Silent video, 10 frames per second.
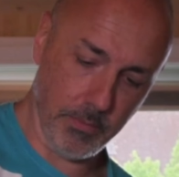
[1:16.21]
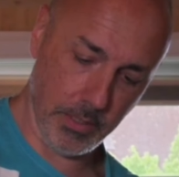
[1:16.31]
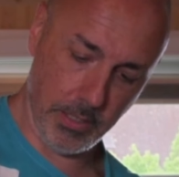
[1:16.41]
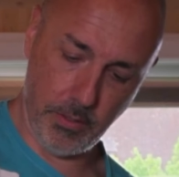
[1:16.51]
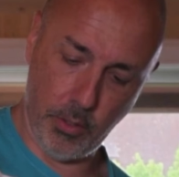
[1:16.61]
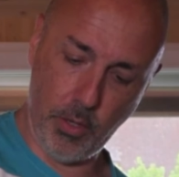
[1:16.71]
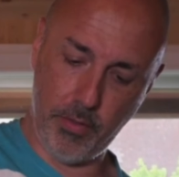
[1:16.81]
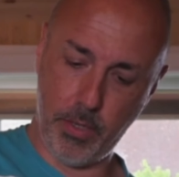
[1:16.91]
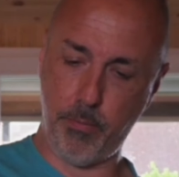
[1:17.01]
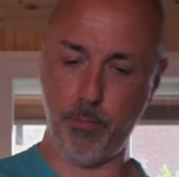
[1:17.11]
You have
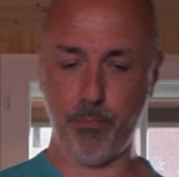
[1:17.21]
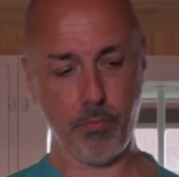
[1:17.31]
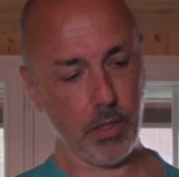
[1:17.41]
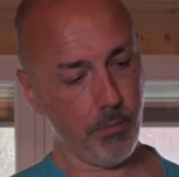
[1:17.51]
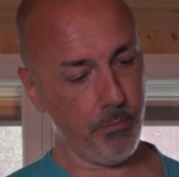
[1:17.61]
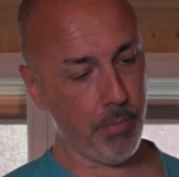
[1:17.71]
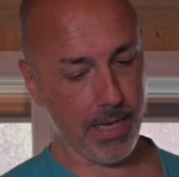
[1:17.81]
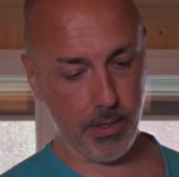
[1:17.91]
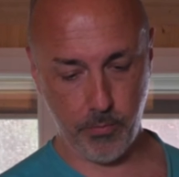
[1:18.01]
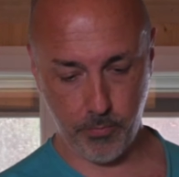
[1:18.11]
a
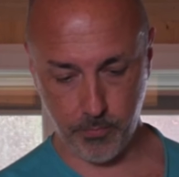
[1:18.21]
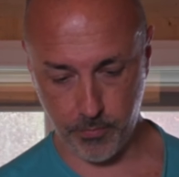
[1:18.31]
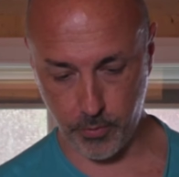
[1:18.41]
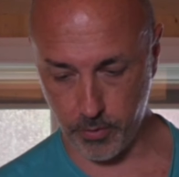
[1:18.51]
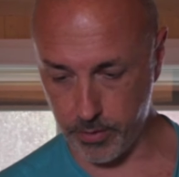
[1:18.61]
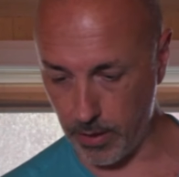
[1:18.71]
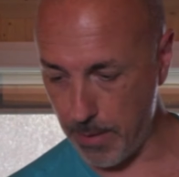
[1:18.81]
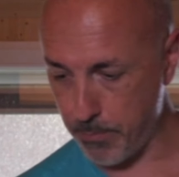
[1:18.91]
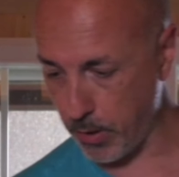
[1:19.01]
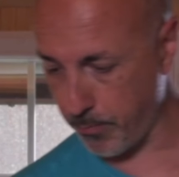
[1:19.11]
bag for the
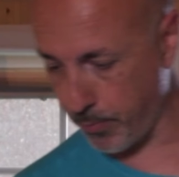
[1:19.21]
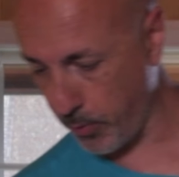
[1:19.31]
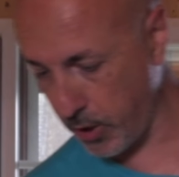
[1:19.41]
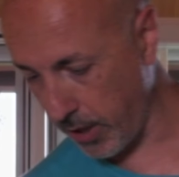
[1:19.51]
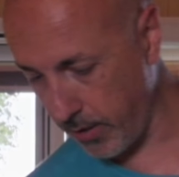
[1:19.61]
laptop, which I